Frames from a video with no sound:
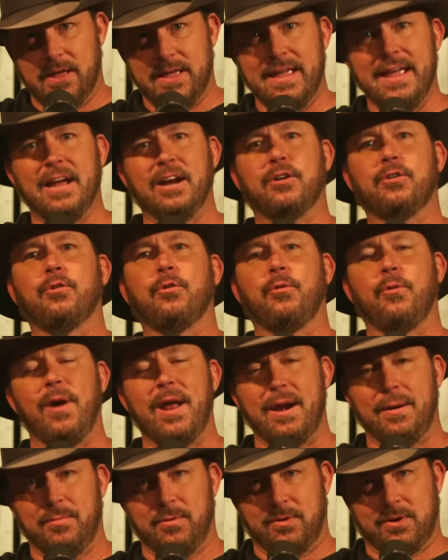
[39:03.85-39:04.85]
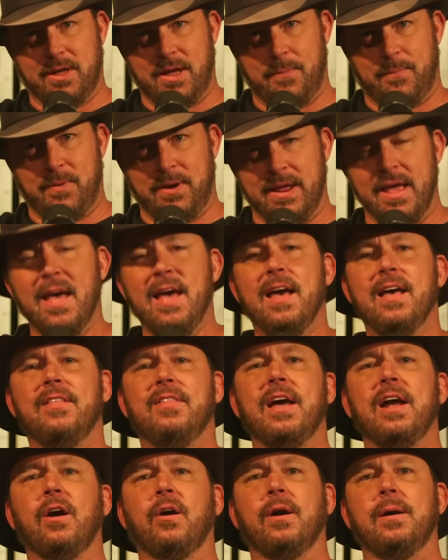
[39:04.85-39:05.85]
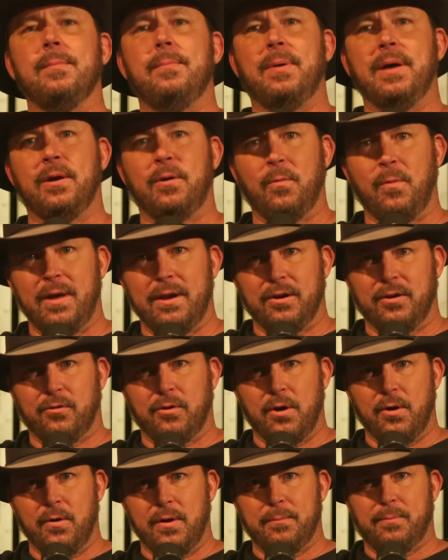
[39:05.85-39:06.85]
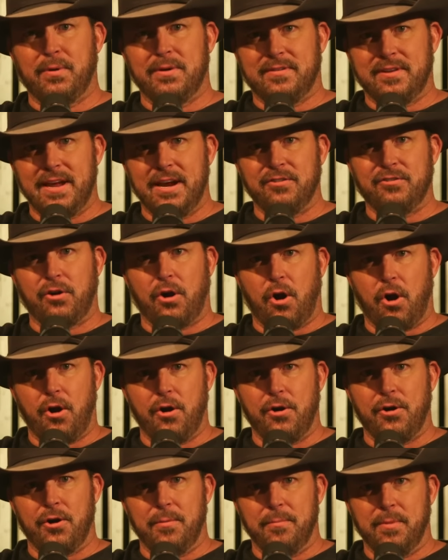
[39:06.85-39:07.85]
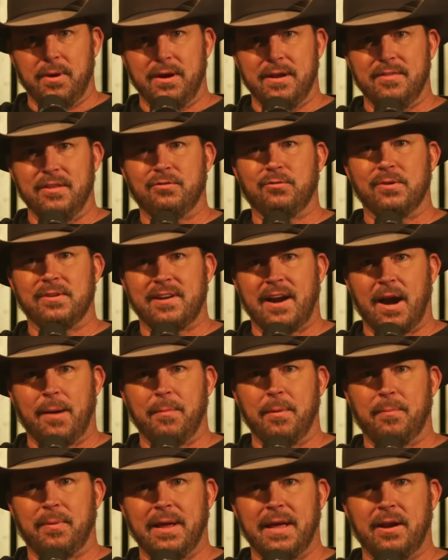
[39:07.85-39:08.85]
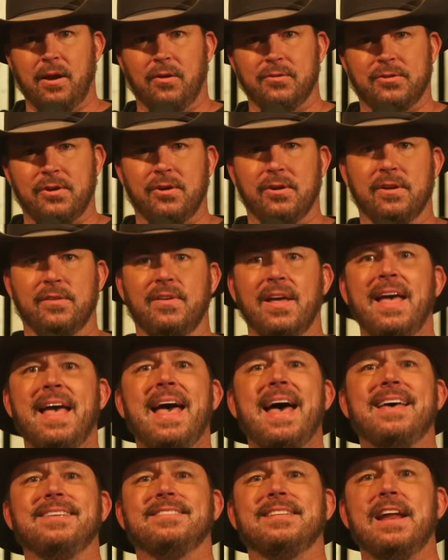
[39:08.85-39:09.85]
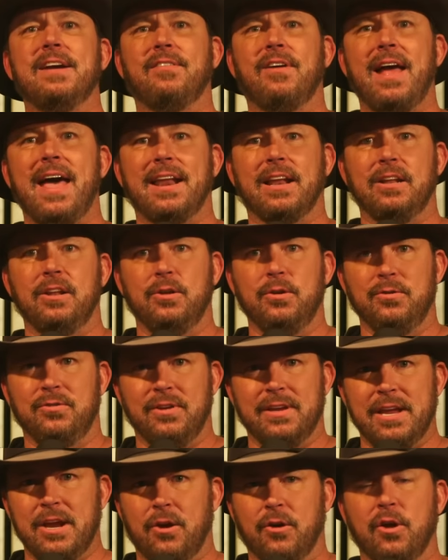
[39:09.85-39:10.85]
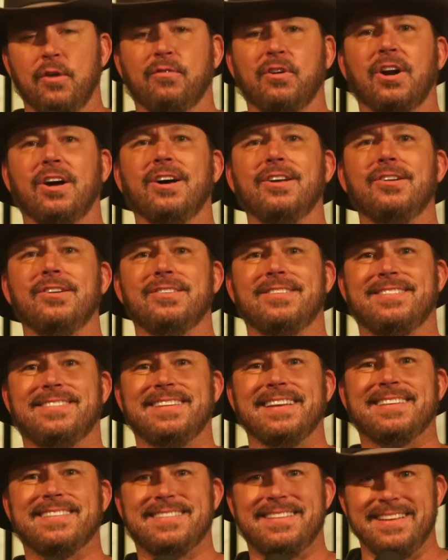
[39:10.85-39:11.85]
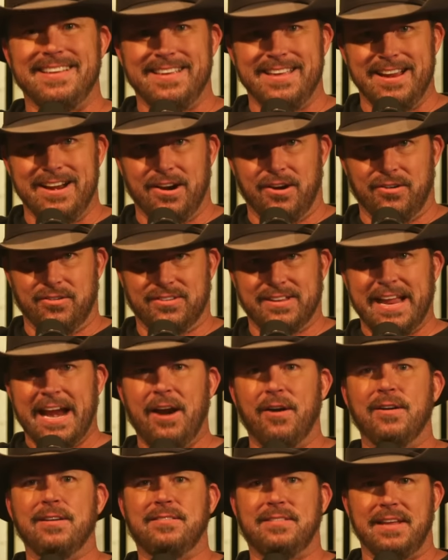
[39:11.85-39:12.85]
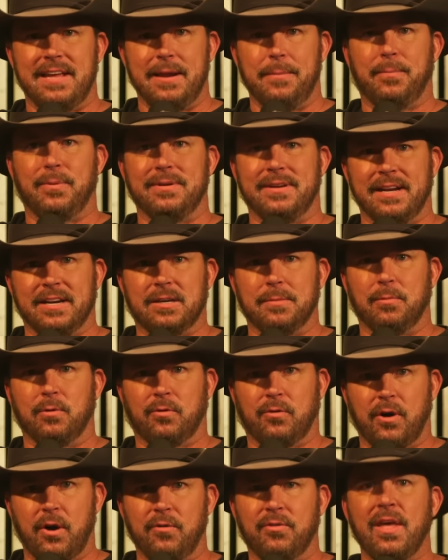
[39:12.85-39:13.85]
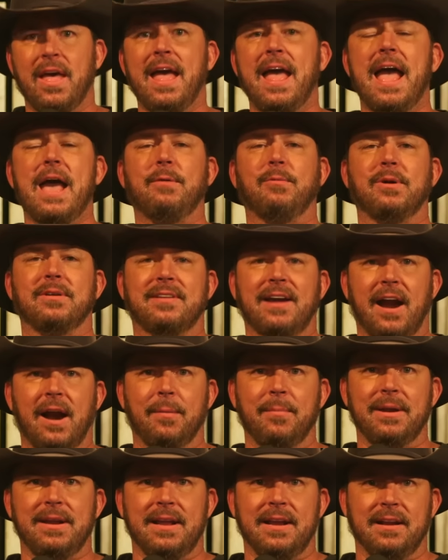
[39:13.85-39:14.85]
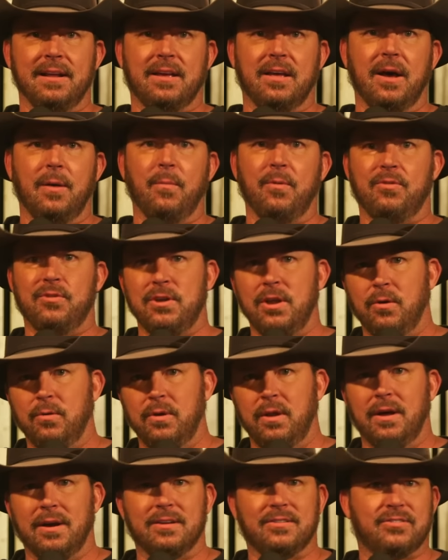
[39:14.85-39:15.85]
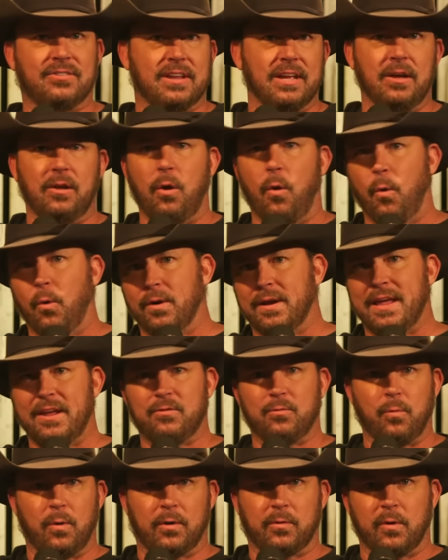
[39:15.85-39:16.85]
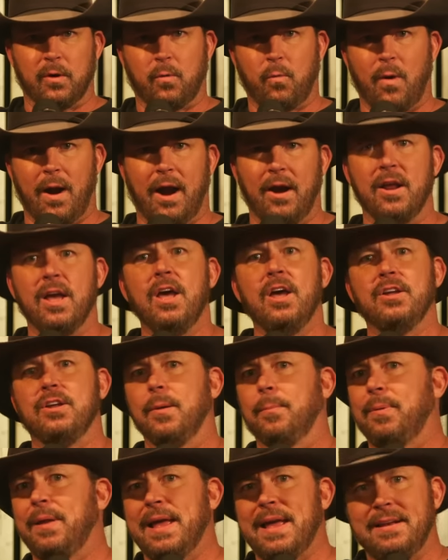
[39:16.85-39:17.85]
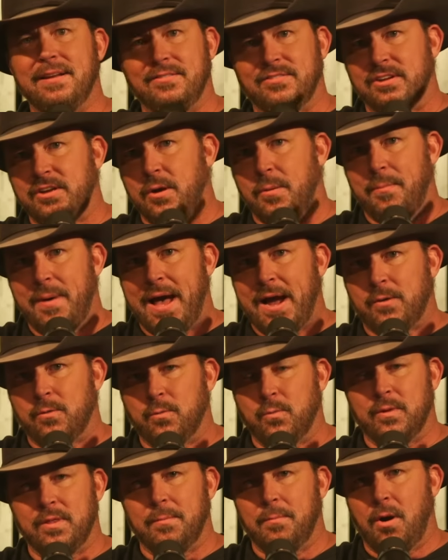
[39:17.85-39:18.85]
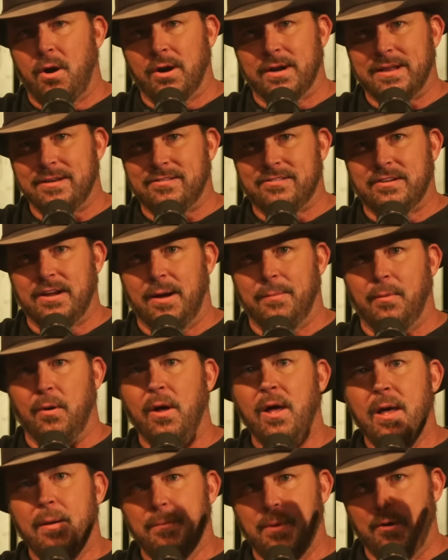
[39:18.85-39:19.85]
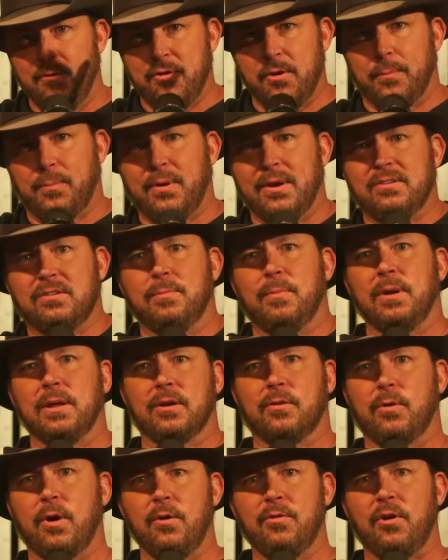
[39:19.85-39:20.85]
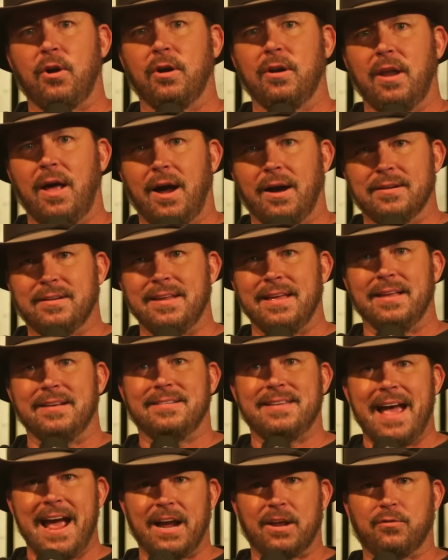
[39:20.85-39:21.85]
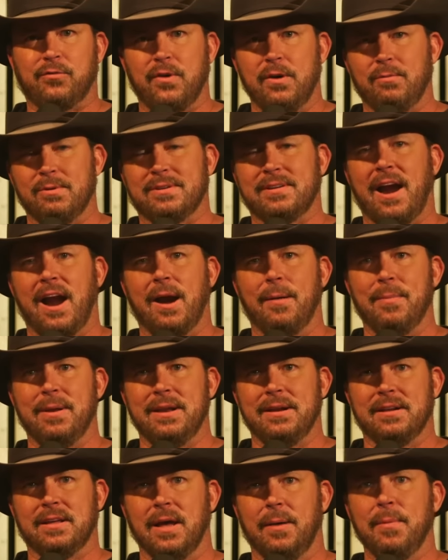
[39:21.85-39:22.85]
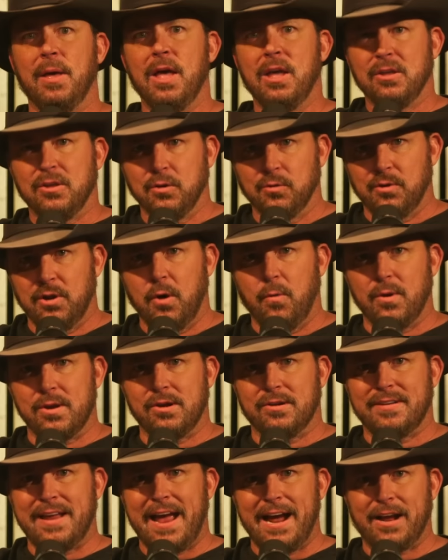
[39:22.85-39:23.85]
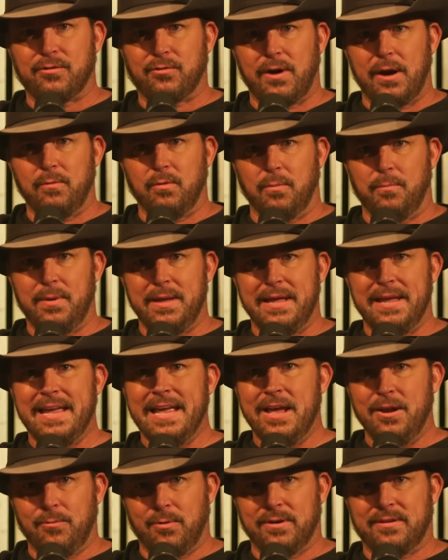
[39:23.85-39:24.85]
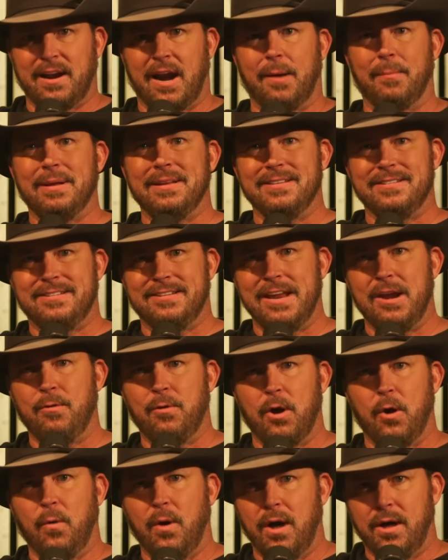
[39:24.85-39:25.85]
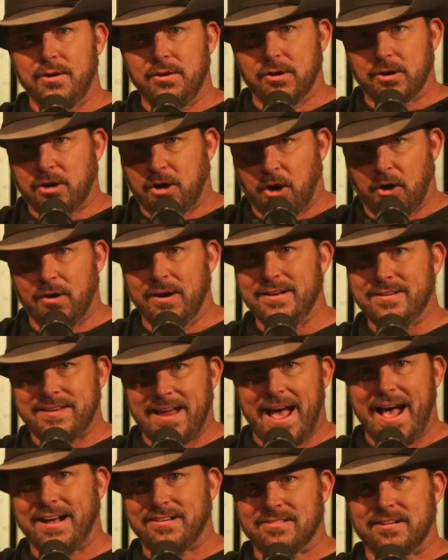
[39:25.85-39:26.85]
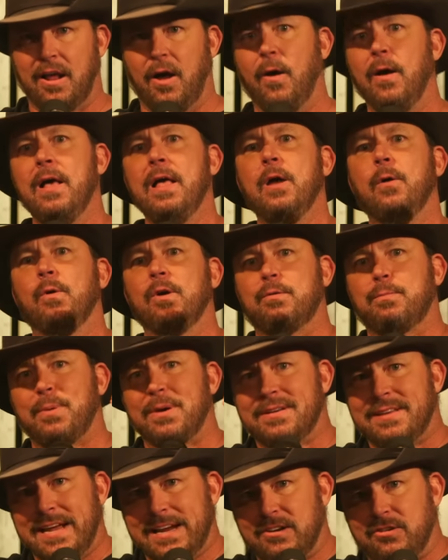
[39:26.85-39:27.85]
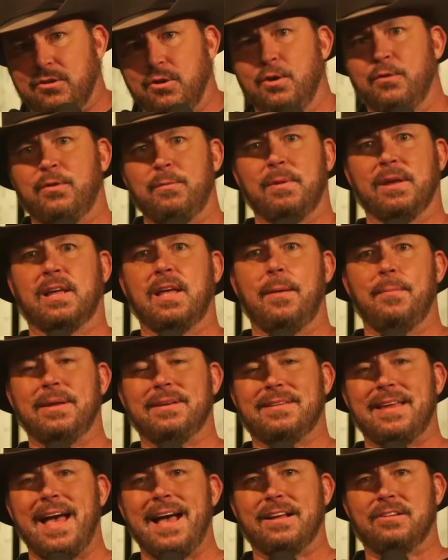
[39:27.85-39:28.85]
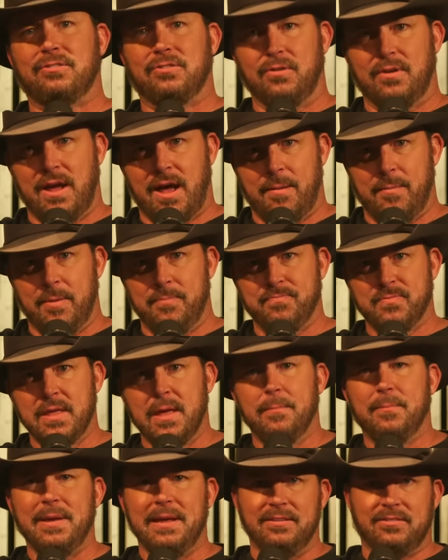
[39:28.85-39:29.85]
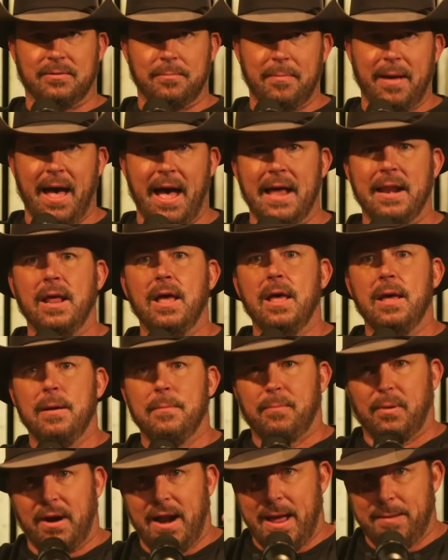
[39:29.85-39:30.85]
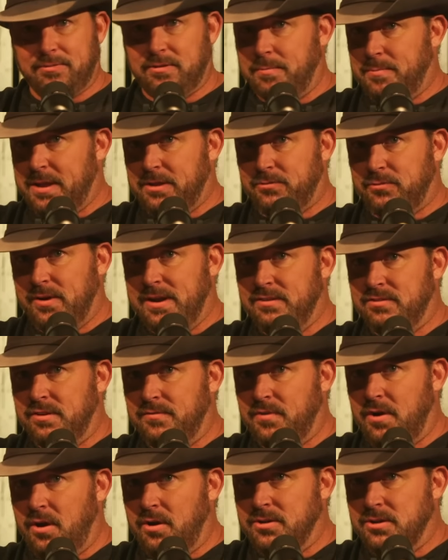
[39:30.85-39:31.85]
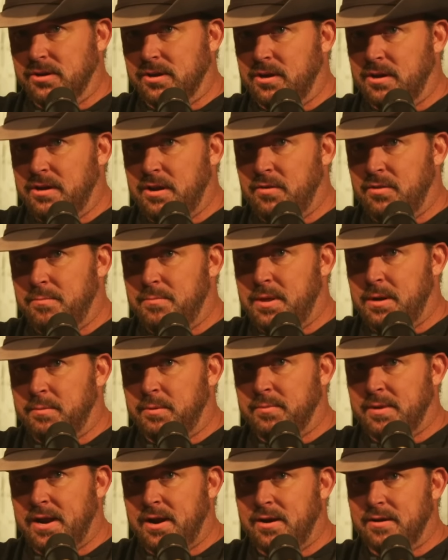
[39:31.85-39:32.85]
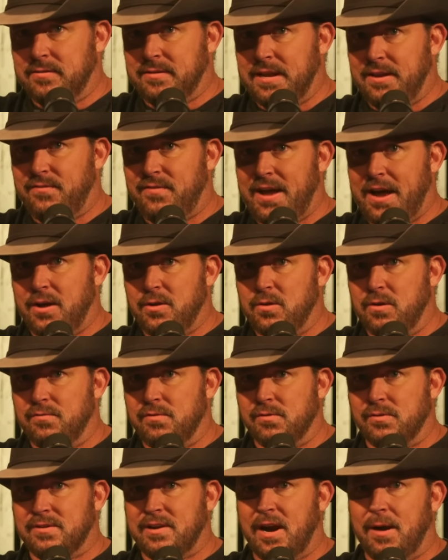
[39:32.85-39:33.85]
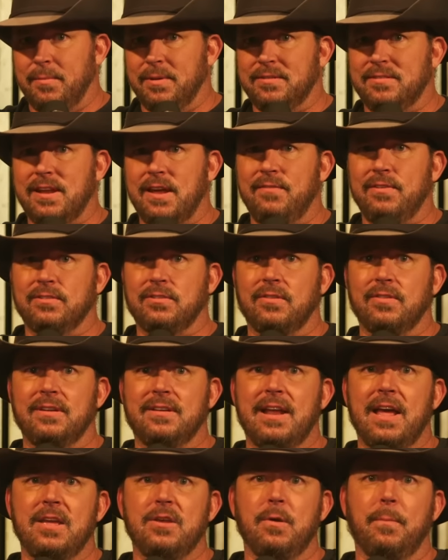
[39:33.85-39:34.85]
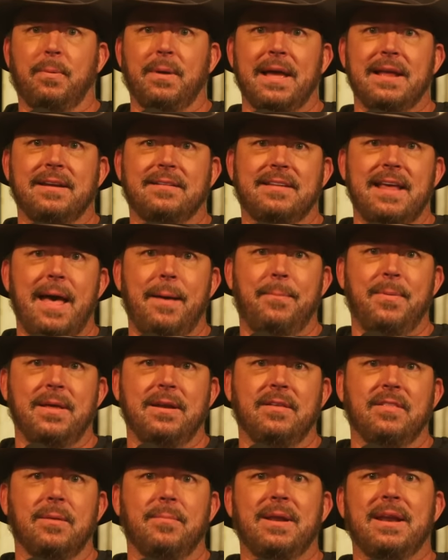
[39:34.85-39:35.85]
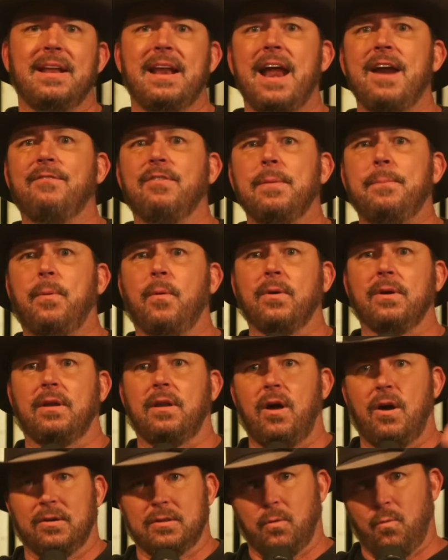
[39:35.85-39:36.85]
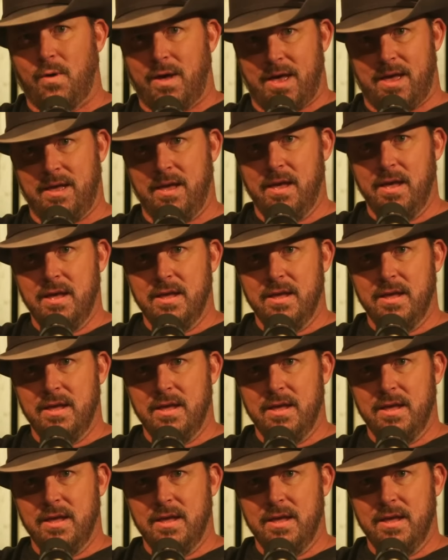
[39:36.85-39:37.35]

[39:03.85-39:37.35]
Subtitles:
incredible company. They are a better way to grow and protect your hard-earned money. This retirement plan alternative has never had a losing year in over 160 years. Guaranteed predictable growth and retirement income with no luck, skill, or guesswork required. Your plan doesn't go backward when the markets tumble. Both your principal and growth are locked in. Tax-free retirement income. You'll know what your tax rate will be in retirement. Zero under current tax law, which protects you from the coming tax tsunami. Peace of mind. Perhaps the best reason of all, you're going to know the minimum guaranteed value of your retirement savings on the day you plan to tap into them and at every point along the way.